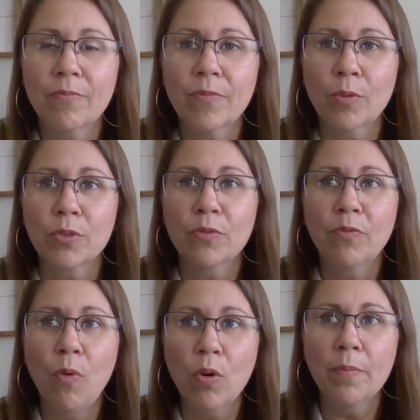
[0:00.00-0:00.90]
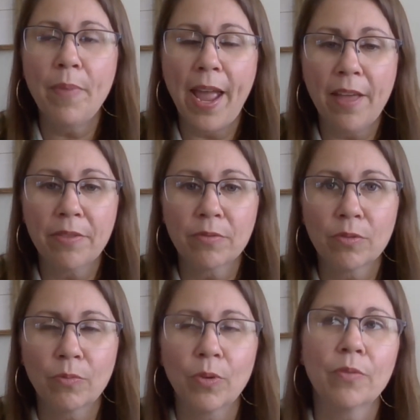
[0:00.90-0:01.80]
there was 4
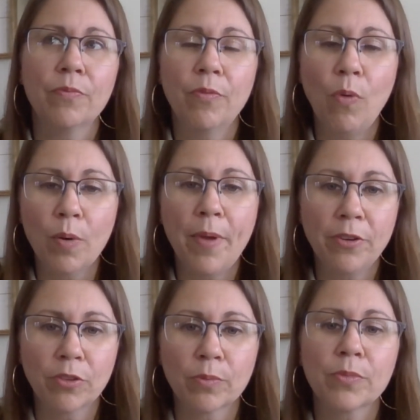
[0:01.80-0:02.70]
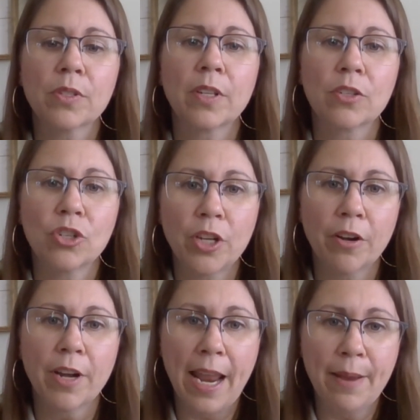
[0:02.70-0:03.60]
bedrooms that
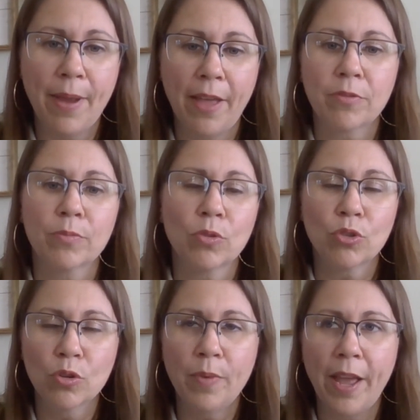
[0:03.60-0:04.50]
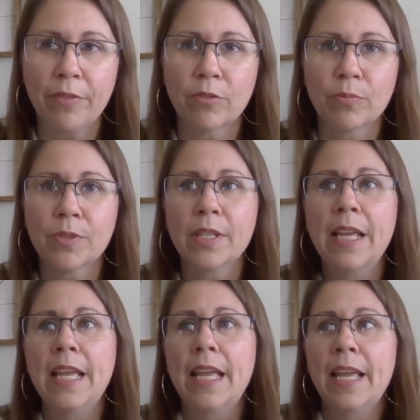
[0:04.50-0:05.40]
shared a bathroom, so 2 bathrooms.
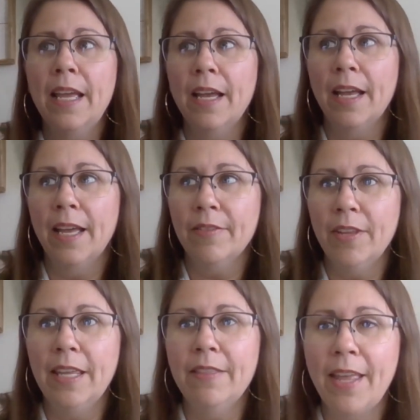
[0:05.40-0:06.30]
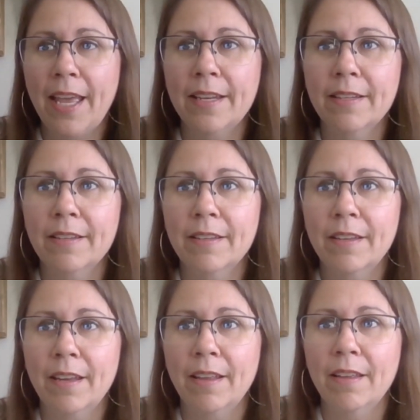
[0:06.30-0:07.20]
In that
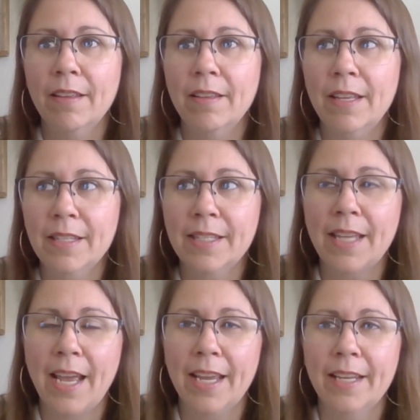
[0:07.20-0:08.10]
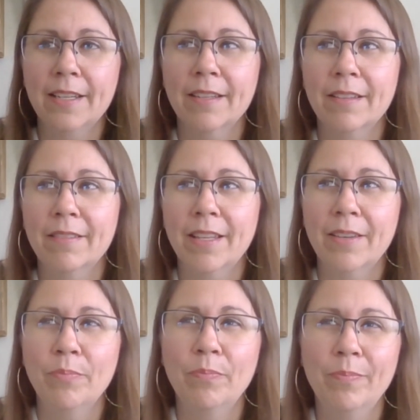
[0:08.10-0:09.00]
inside,
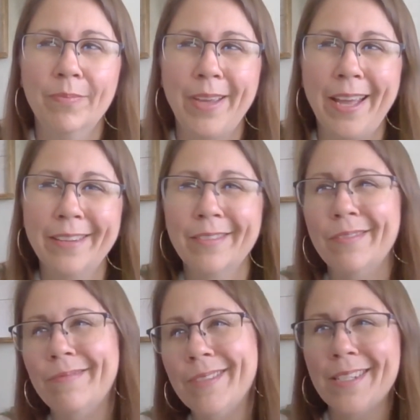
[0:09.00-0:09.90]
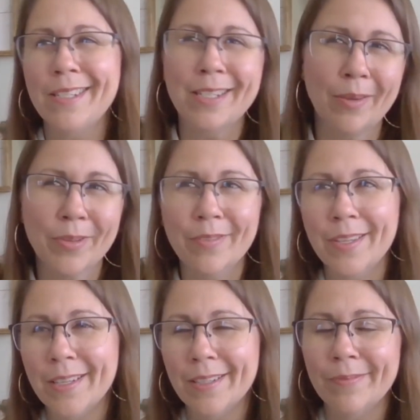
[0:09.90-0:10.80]
they've gotten some of
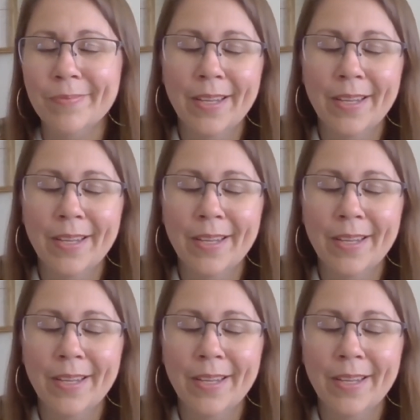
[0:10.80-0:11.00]
the